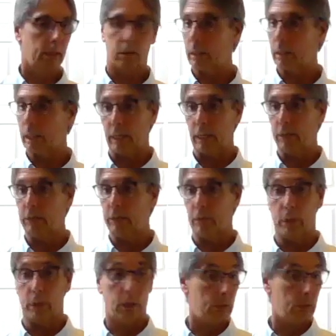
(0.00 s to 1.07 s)
Okay,
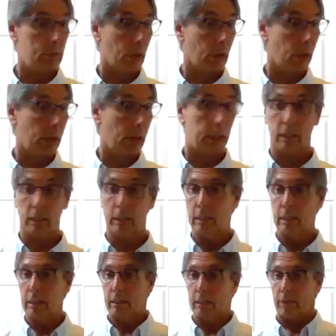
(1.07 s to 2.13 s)
so those are
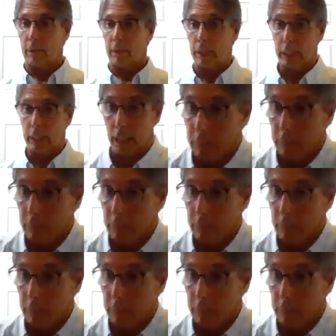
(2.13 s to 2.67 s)
the